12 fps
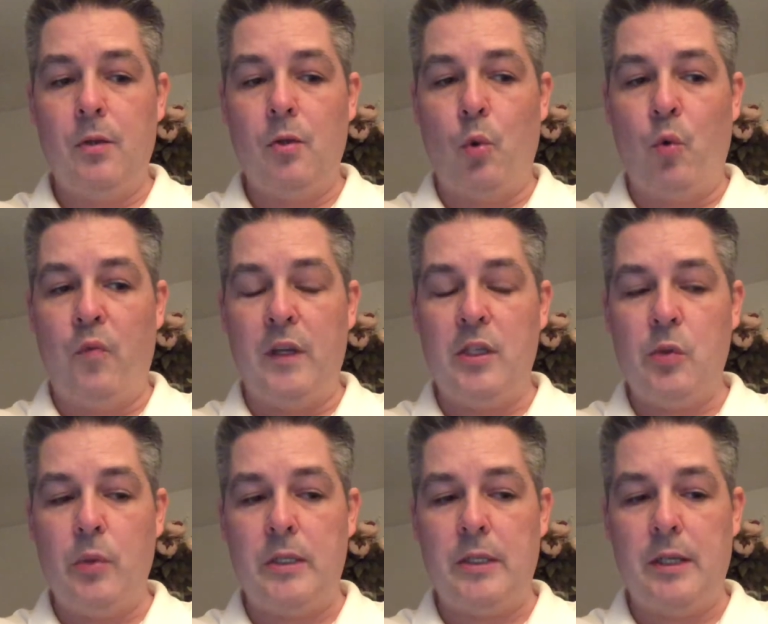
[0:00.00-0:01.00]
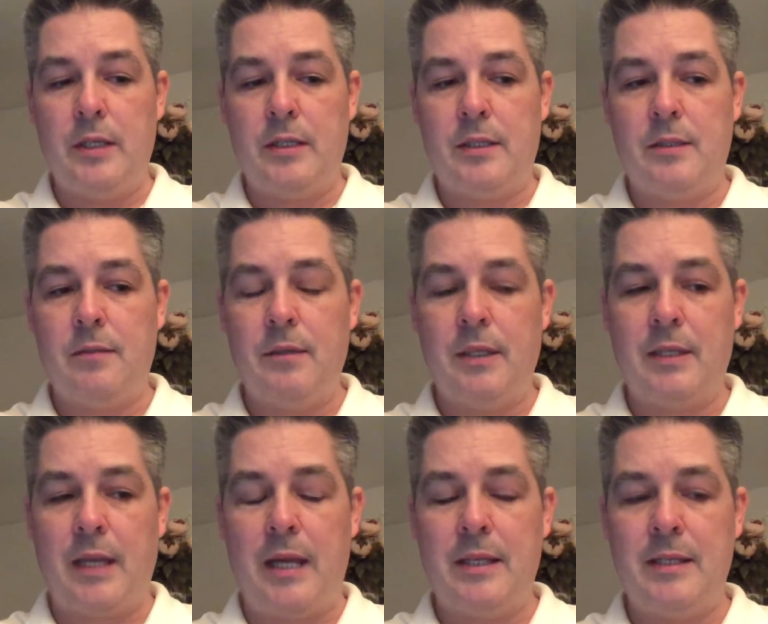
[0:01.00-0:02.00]
overly sweet. It's
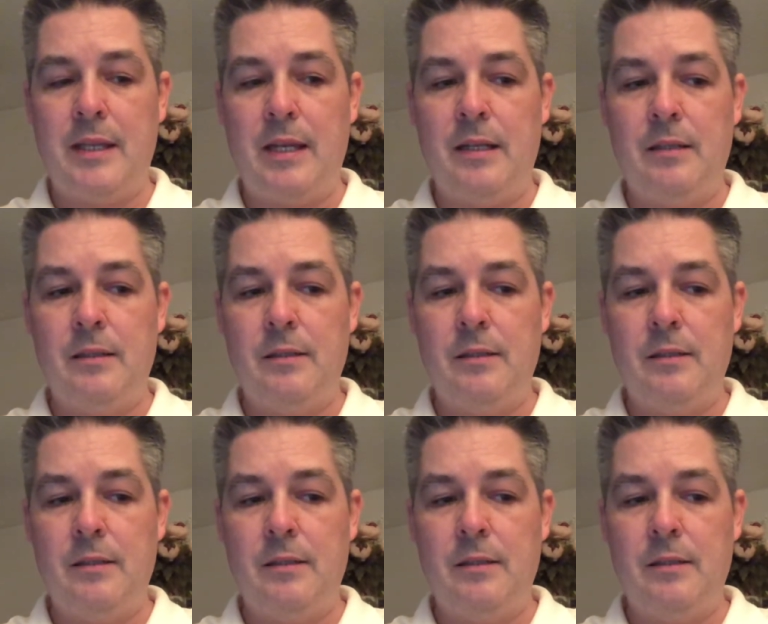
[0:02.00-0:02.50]
kind of sitting